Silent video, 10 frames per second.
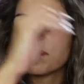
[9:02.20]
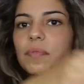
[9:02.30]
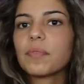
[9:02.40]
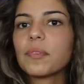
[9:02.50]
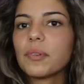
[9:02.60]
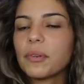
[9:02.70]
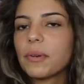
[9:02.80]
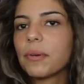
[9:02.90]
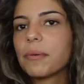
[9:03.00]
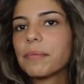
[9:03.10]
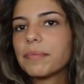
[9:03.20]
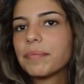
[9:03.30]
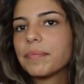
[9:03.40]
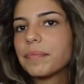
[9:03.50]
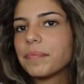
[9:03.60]

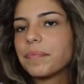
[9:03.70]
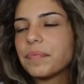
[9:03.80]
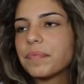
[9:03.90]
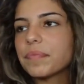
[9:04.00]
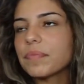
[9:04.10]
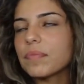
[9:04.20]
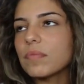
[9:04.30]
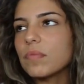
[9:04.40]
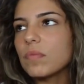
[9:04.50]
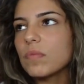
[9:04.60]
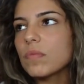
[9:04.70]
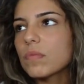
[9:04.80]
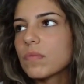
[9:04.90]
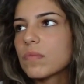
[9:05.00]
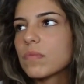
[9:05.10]

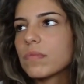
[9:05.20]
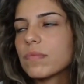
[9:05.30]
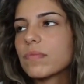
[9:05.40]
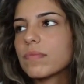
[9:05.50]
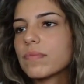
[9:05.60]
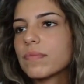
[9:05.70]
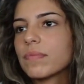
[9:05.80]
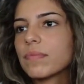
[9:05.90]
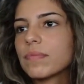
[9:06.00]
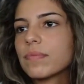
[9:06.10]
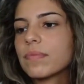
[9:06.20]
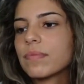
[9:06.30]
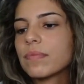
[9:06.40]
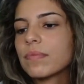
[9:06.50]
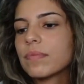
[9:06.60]

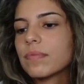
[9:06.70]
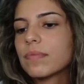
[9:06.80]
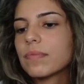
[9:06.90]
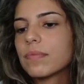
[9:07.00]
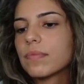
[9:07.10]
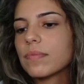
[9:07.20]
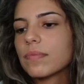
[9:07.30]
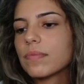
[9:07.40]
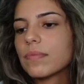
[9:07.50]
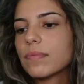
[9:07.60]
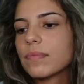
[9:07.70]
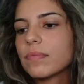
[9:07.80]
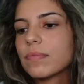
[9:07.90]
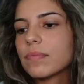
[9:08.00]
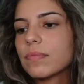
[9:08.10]

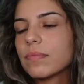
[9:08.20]
(silent)